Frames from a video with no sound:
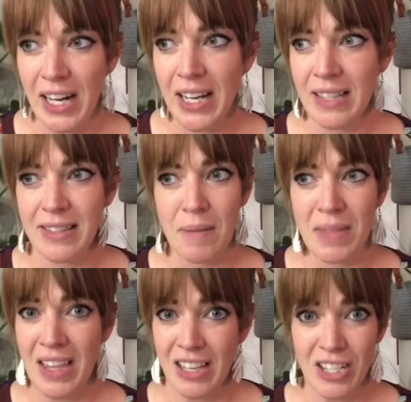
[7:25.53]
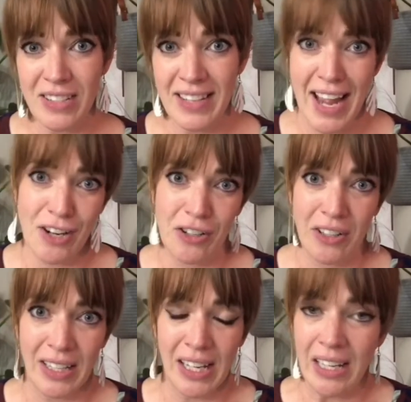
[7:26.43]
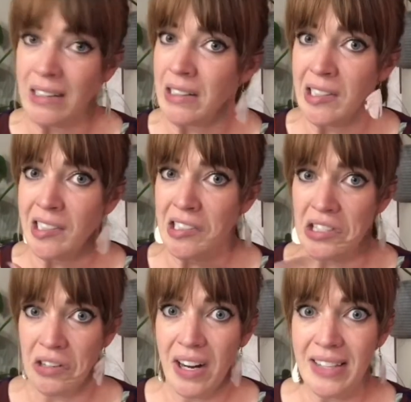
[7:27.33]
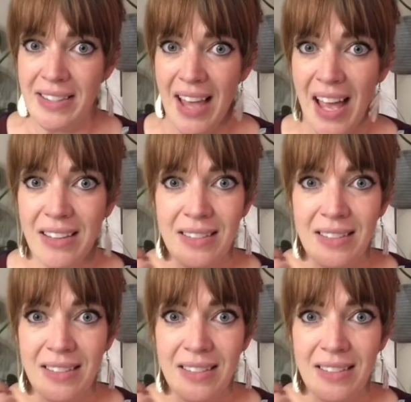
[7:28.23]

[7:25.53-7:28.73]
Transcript: It's something that just naturally degrades that.